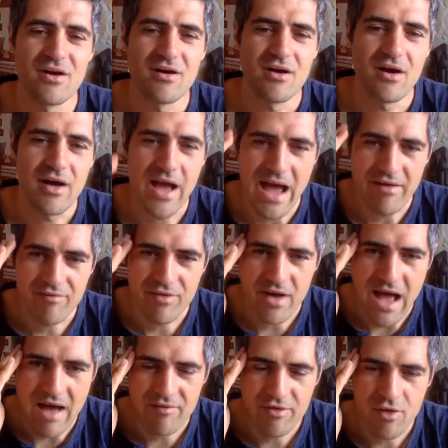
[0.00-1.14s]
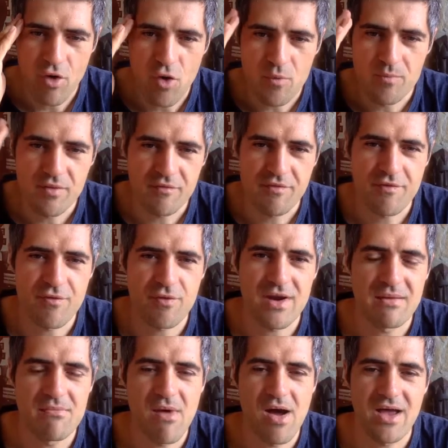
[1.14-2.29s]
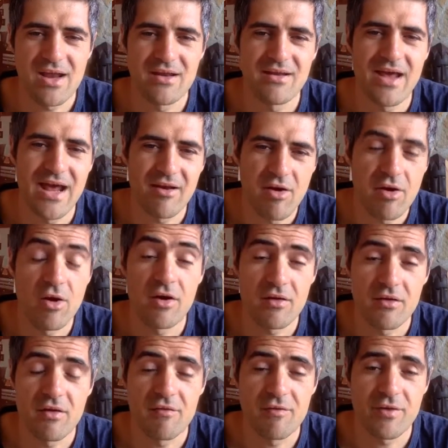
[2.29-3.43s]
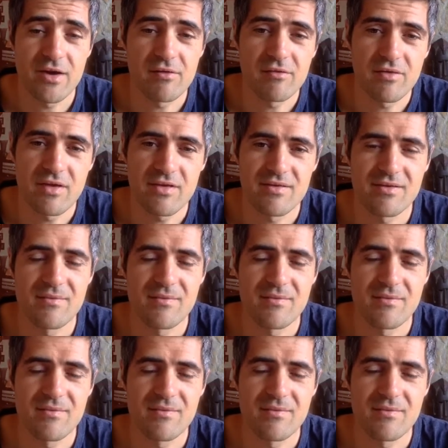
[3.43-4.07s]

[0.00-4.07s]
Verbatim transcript: have have an open free mind and are not afraid of this.